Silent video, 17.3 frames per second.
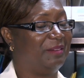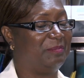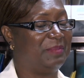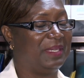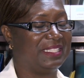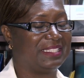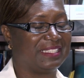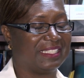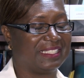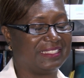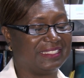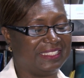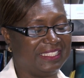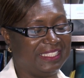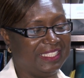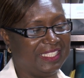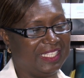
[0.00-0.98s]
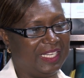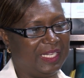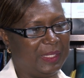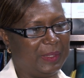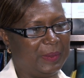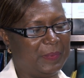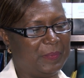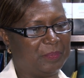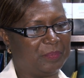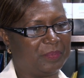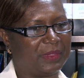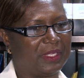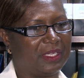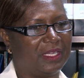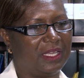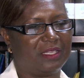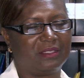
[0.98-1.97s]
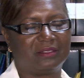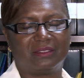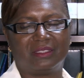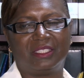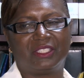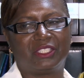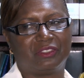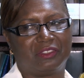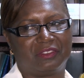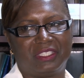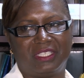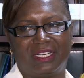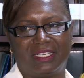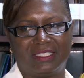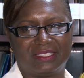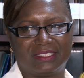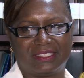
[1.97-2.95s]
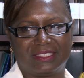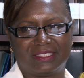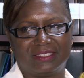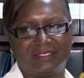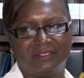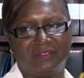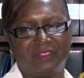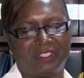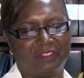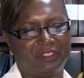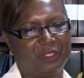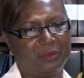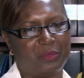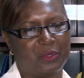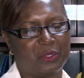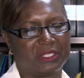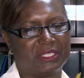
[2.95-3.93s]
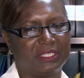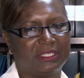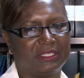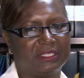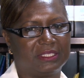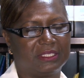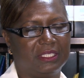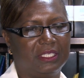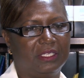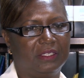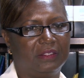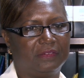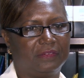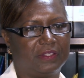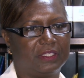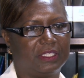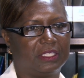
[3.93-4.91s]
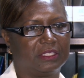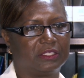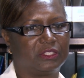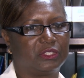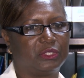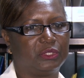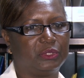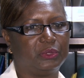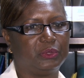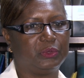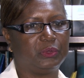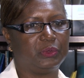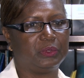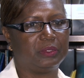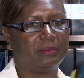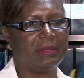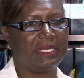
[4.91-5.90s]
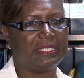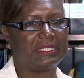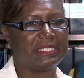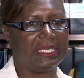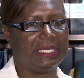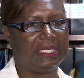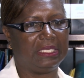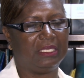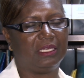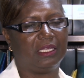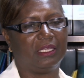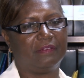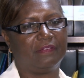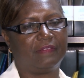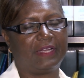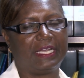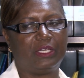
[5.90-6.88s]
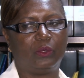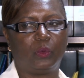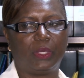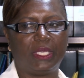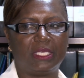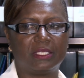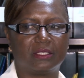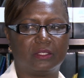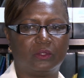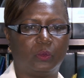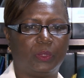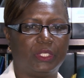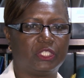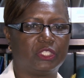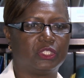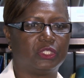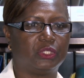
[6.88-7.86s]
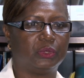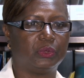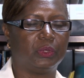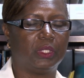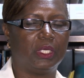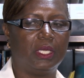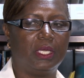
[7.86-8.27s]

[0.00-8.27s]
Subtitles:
basically, literary arts, very important for us to maintain and find ways in which to